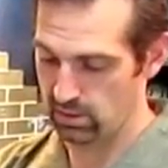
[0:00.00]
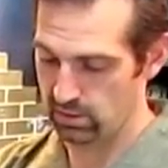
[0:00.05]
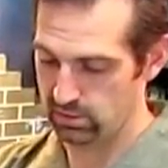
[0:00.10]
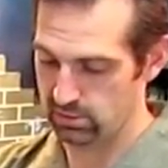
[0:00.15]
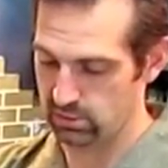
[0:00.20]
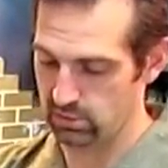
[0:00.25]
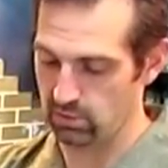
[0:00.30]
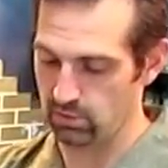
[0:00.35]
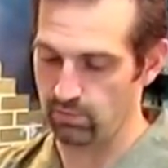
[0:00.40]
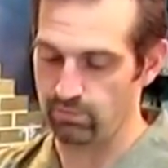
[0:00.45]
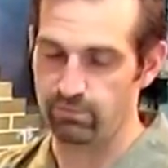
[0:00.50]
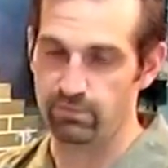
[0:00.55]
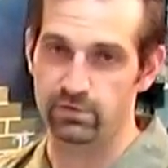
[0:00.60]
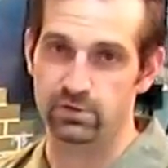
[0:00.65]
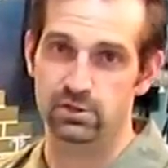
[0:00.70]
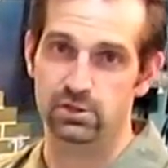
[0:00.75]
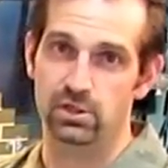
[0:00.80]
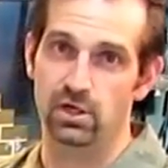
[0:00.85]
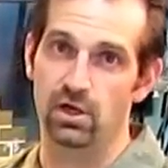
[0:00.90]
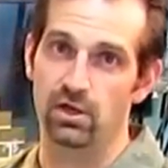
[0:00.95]
So for
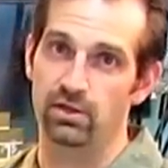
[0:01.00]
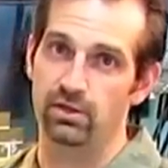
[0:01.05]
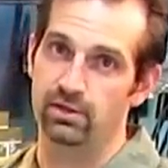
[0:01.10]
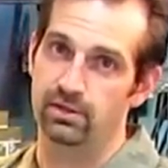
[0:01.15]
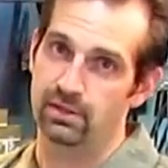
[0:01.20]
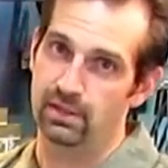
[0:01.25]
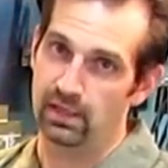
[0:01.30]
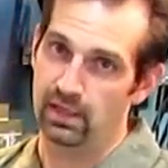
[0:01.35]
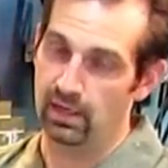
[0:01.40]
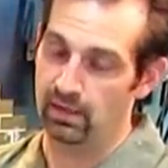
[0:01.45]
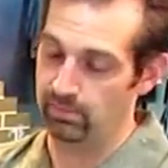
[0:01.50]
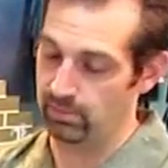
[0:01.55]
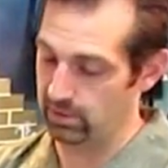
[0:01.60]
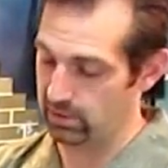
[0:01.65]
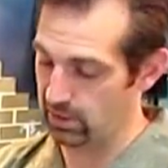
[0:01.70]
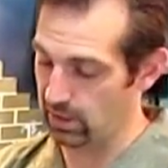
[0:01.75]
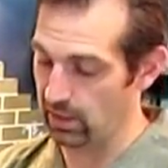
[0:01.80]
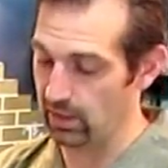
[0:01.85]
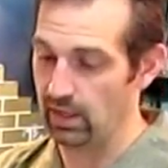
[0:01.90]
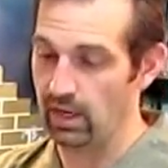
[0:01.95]
salt, I'm going
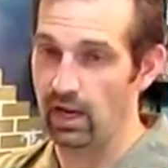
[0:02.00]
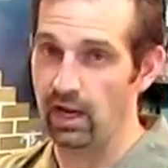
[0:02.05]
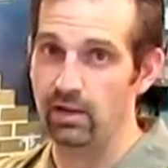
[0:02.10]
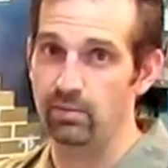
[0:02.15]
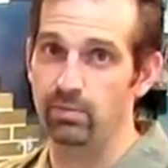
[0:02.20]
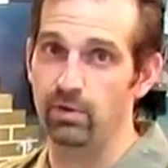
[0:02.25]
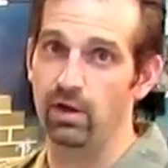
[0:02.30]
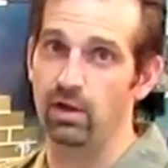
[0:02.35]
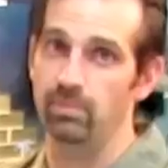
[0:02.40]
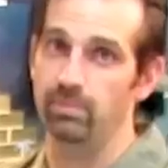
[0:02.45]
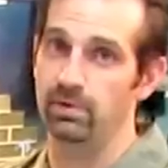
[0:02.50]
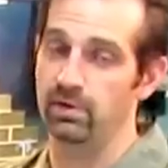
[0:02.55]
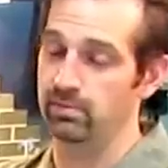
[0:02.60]
to kind of eyeball it,